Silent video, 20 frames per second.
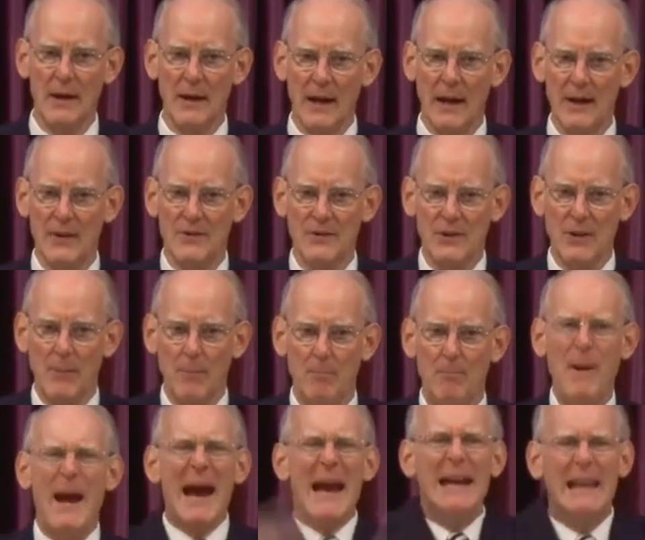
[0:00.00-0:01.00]
It's the
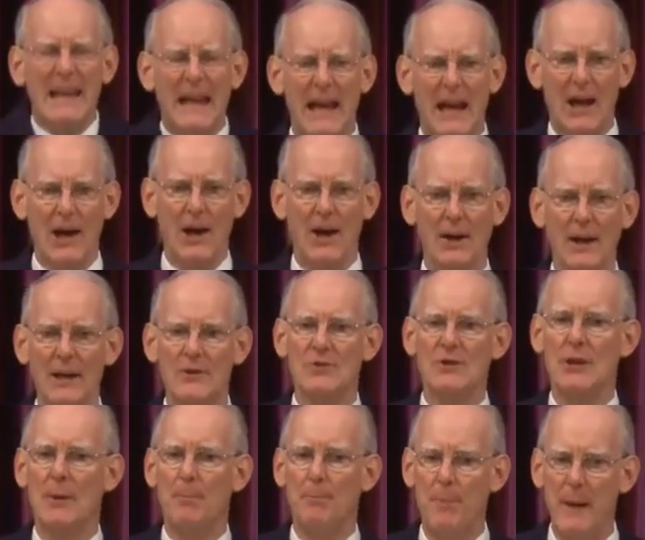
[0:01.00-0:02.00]
big year. It's
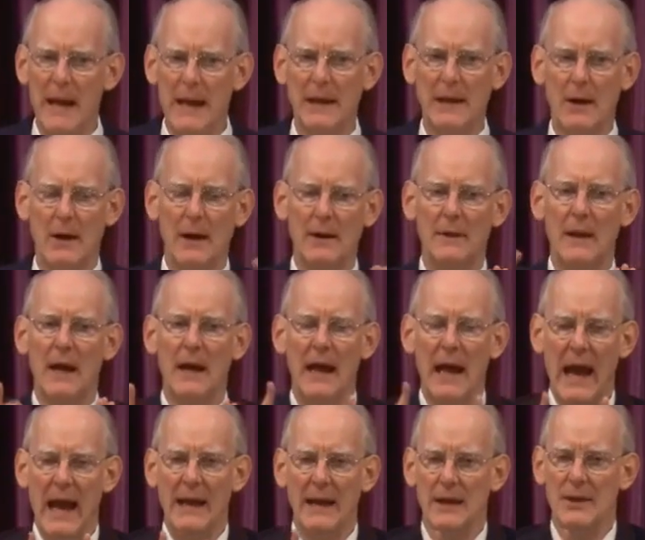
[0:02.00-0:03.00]
the big year.
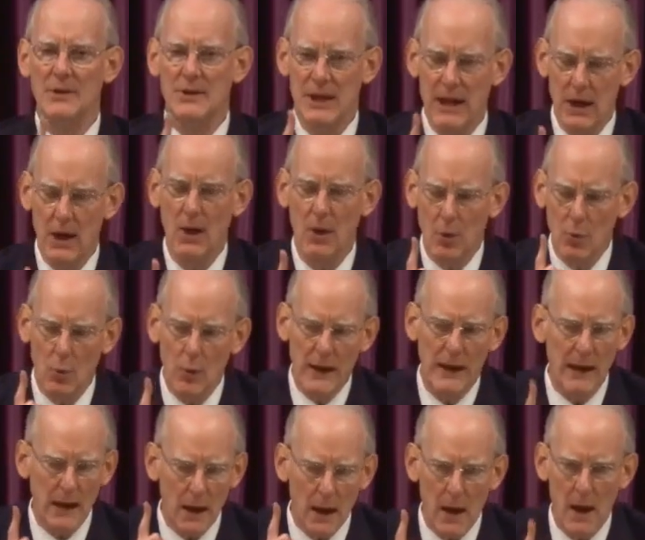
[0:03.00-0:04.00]
And until
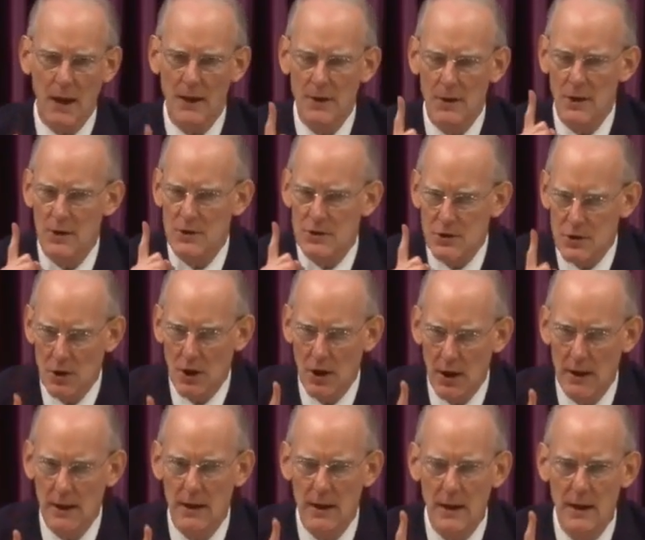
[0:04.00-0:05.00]
we
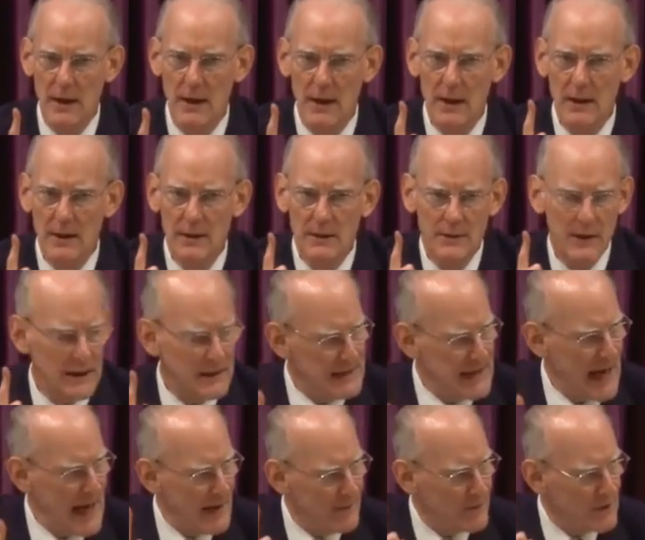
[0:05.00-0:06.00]
understood the
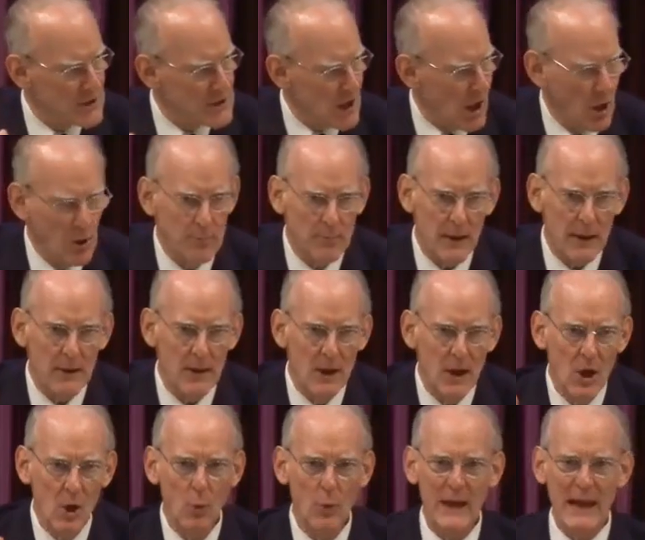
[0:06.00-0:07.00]
Day of Atonement,
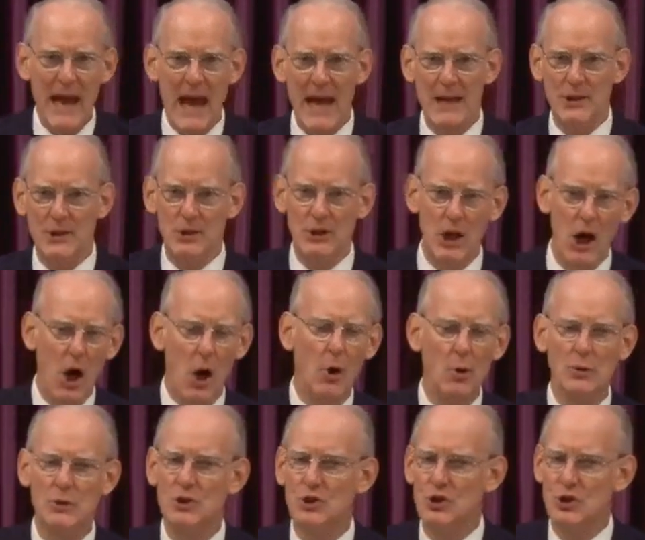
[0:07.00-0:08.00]
we had
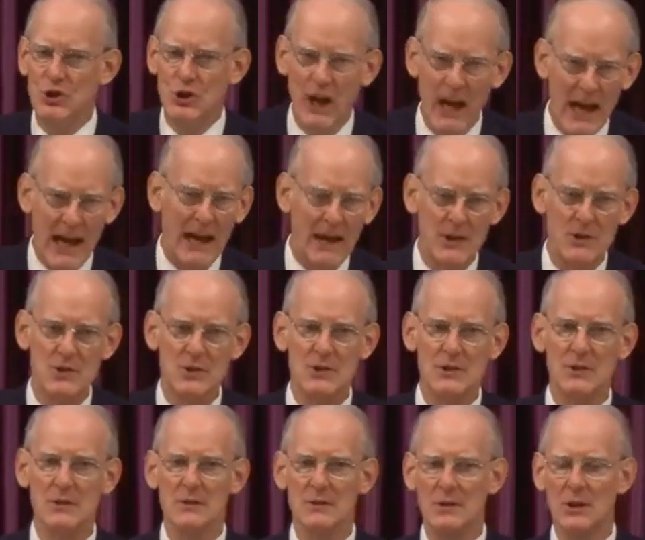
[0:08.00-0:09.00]
no
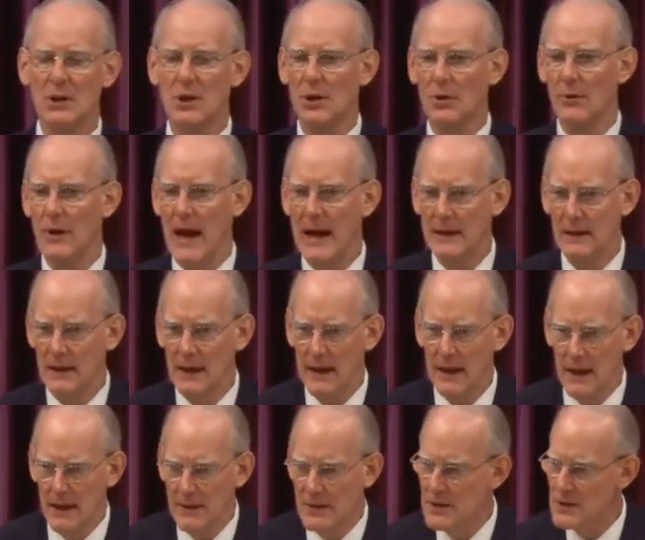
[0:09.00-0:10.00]
chance to
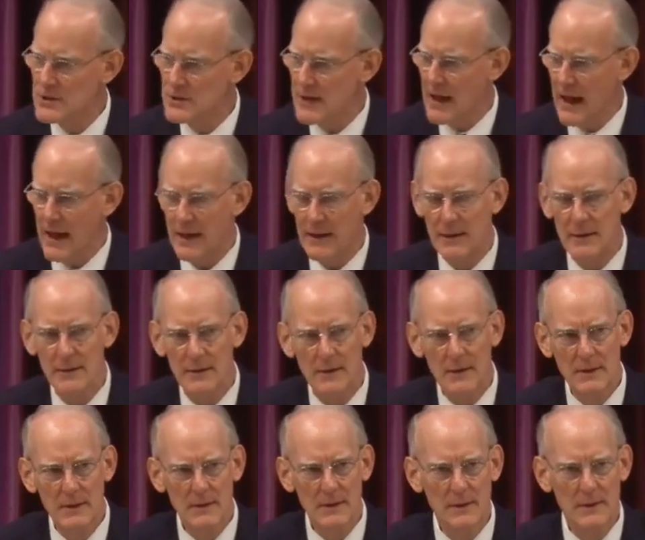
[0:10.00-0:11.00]
correctly understand
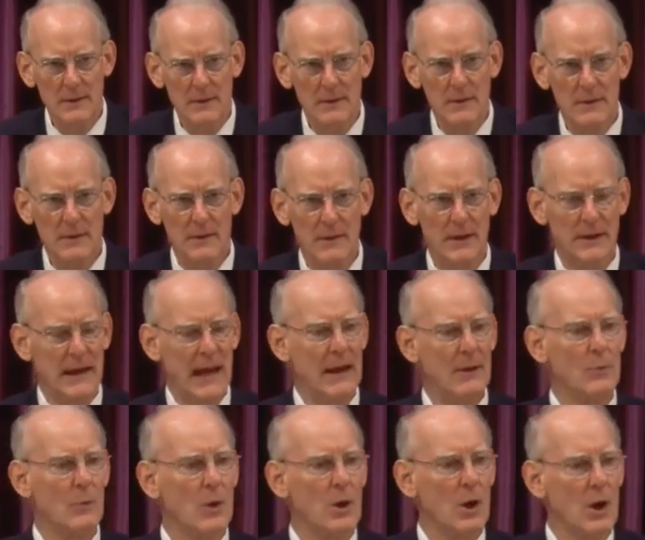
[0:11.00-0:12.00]
the
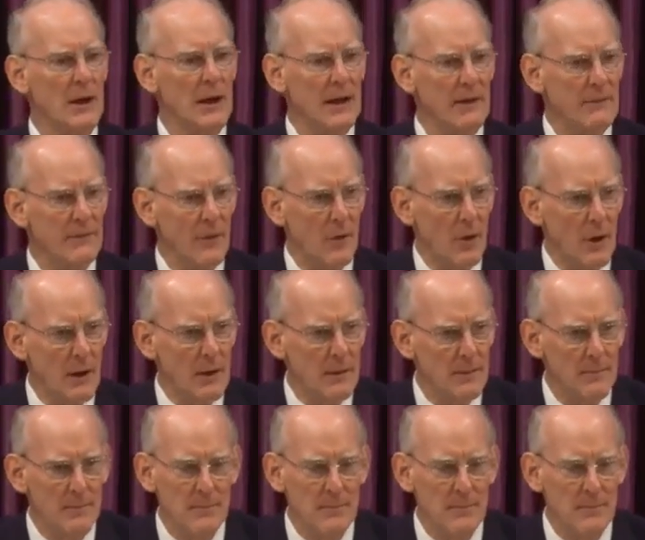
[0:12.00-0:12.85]
date we're looking for.